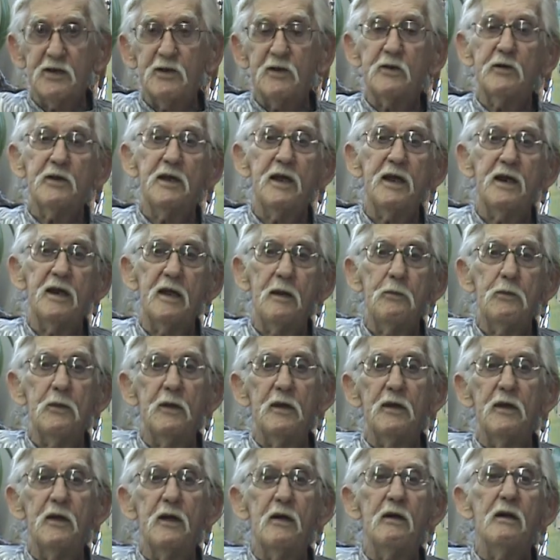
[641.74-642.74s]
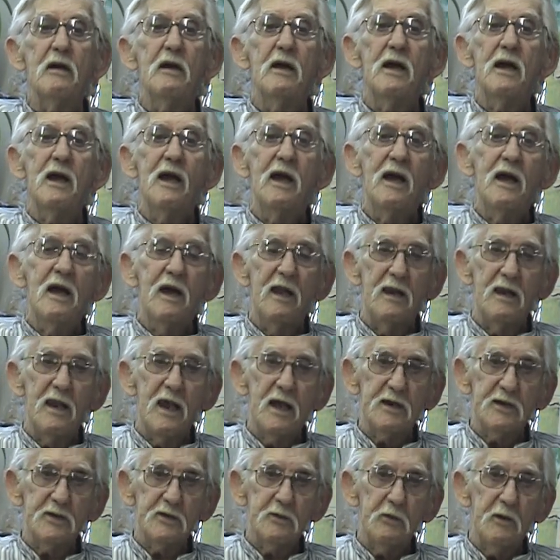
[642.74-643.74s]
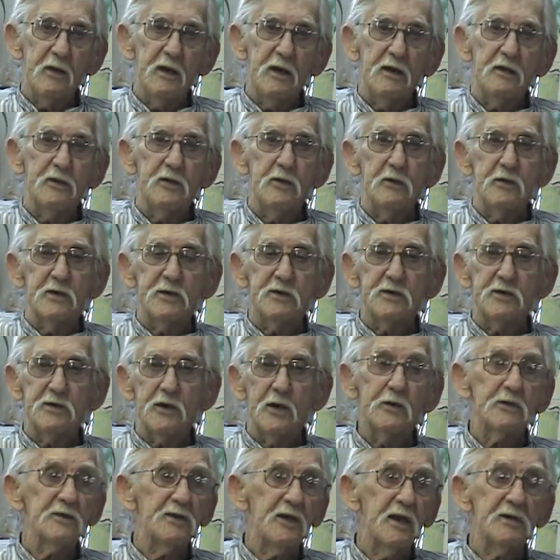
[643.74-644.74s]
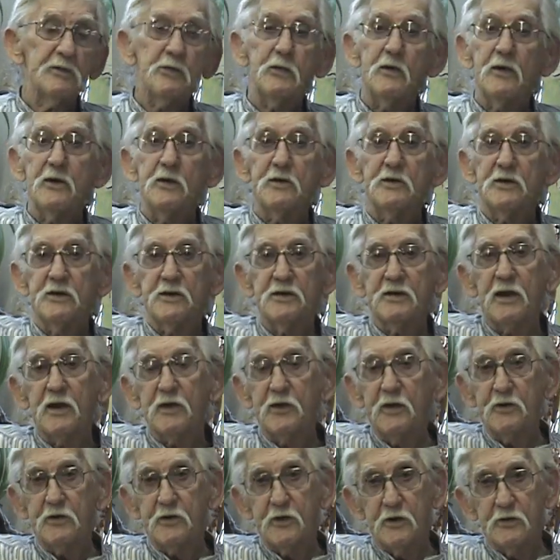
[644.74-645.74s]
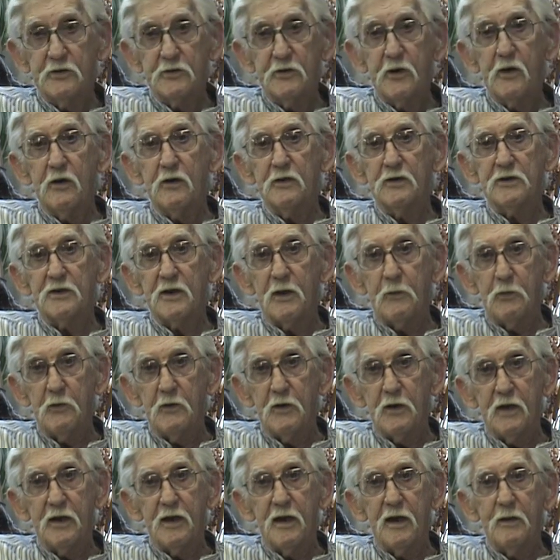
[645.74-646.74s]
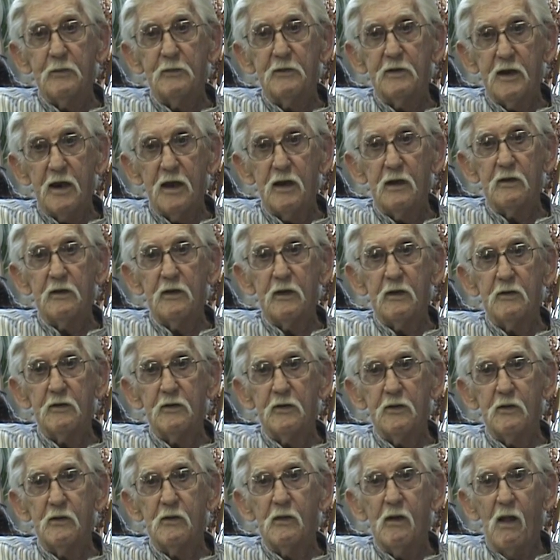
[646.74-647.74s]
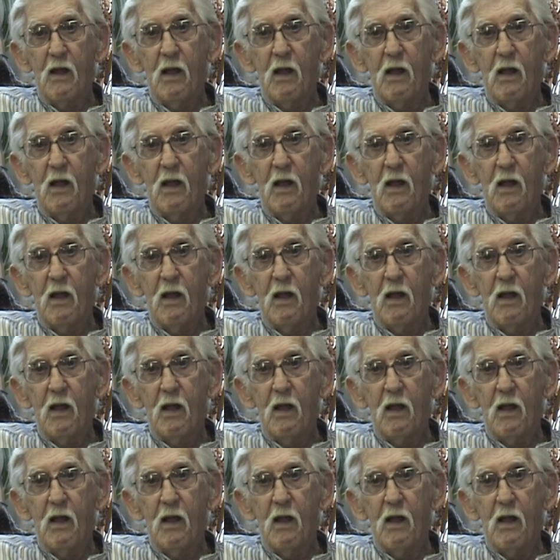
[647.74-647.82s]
set their tent up in there, and that's where he'd do his shows. That's where he used to set the circus up when he came to town here too,